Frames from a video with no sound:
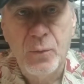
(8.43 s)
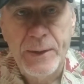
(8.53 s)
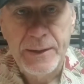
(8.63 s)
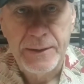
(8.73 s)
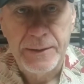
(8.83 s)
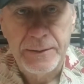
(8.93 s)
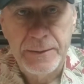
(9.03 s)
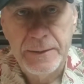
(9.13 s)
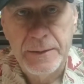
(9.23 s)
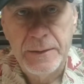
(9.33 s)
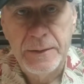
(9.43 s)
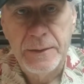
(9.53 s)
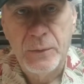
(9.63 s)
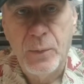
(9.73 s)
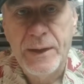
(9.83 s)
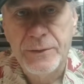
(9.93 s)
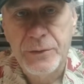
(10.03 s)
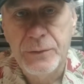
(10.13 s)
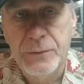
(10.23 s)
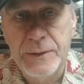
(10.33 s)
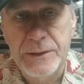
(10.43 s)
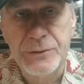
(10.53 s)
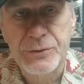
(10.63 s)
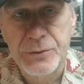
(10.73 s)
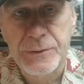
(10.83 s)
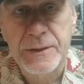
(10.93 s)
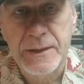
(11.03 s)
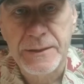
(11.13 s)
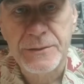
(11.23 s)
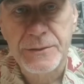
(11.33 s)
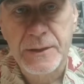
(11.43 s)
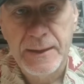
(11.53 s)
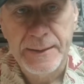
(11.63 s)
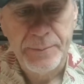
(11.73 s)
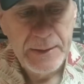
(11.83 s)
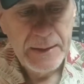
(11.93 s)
where to insert this clip,